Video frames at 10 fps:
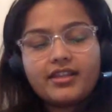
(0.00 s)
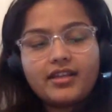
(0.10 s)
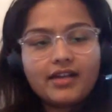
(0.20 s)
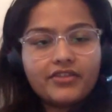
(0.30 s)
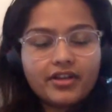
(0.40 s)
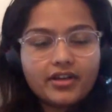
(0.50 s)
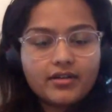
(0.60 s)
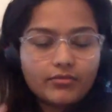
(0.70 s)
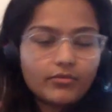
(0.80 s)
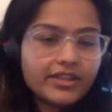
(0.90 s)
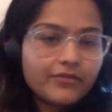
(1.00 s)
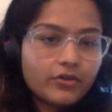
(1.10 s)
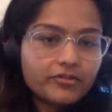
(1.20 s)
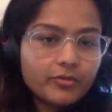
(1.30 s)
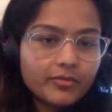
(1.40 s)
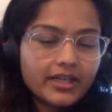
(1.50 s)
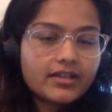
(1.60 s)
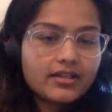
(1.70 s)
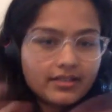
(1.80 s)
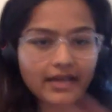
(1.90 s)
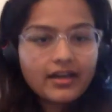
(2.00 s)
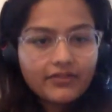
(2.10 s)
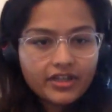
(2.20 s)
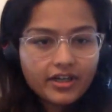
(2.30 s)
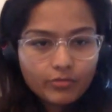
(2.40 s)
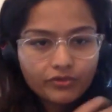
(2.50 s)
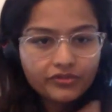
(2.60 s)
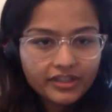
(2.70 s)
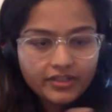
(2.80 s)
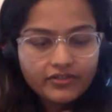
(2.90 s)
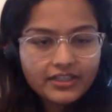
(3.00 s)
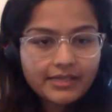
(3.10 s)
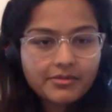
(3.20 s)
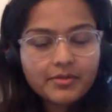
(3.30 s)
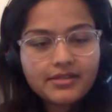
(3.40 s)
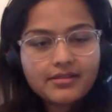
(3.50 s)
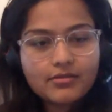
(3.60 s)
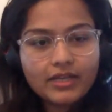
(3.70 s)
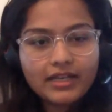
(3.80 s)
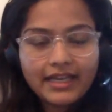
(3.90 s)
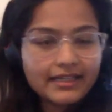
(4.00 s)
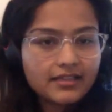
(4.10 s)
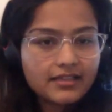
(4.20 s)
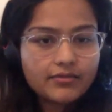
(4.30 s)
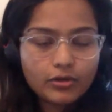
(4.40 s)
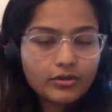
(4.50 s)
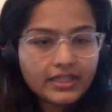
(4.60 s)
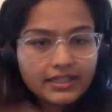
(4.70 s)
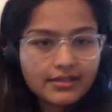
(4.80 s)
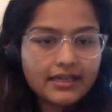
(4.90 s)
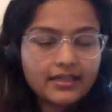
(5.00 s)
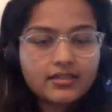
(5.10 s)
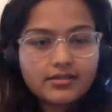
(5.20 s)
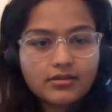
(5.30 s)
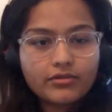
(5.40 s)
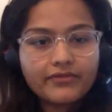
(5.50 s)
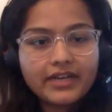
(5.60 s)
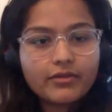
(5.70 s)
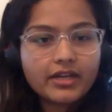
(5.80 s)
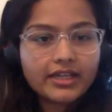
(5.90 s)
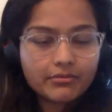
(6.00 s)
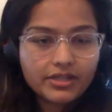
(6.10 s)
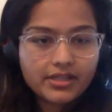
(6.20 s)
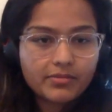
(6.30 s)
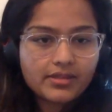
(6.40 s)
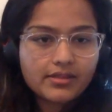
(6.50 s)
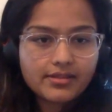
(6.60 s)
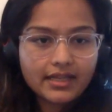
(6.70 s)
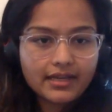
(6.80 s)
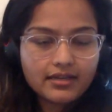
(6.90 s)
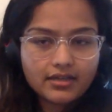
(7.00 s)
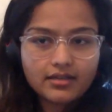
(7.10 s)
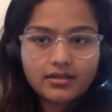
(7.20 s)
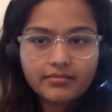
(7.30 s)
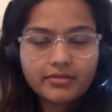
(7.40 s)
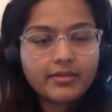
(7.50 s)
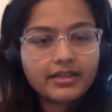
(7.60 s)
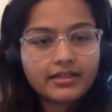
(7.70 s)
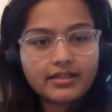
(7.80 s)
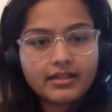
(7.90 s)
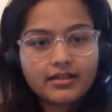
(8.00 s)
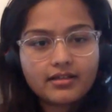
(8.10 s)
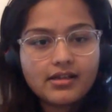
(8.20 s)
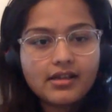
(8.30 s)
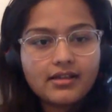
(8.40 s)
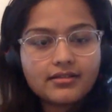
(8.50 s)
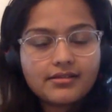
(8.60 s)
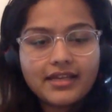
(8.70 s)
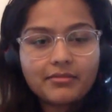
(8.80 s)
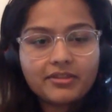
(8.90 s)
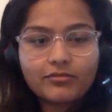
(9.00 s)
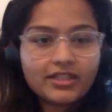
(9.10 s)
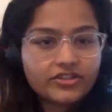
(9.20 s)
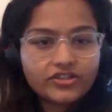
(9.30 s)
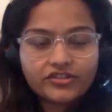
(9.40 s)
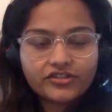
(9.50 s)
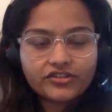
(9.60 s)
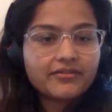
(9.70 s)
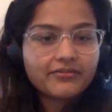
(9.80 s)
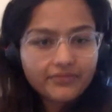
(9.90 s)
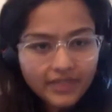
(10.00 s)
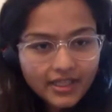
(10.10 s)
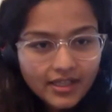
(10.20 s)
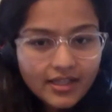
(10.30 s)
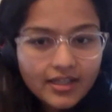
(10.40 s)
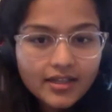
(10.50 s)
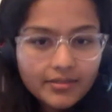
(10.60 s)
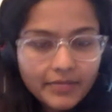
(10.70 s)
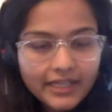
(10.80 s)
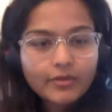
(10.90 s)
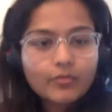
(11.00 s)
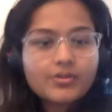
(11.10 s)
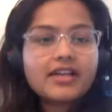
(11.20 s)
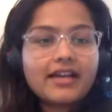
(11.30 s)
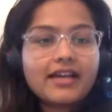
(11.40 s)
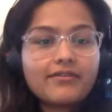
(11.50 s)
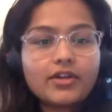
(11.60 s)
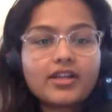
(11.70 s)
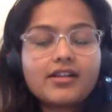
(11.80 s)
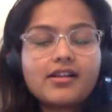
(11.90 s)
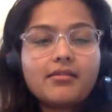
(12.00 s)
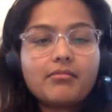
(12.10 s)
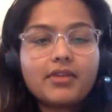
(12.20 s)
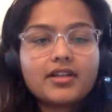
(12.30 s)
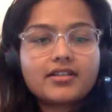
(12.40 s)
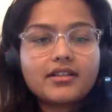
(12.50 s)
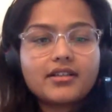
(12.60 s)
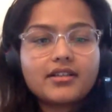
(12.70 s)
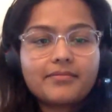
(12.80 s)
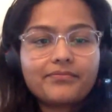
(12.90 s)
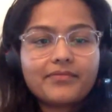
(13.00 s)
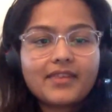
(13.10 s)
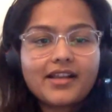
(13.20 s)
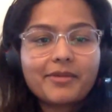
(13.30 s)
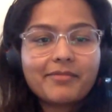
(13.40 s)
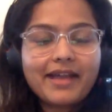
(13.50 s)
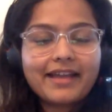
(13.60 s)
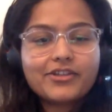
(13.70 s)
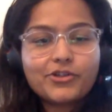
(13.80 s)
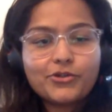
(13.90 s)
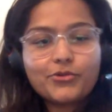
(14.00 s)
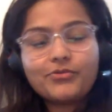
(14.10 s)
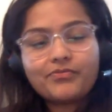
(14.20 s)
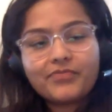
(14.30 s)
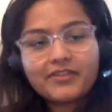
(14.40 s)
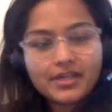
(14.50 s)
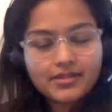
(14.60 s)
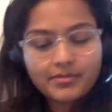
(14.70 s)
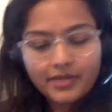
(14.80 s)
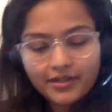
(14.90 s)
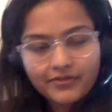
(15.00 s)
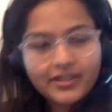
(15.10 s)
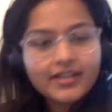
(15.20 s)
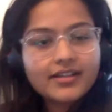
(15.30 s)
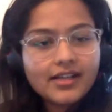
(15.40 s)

avatar, with the phone's movement, their avatar moves in the real-time space as well, and it is following the exact sort of networking principles that are implemented in this game as well, just if anyone wants to have a look. But coming back to the phaser part of it,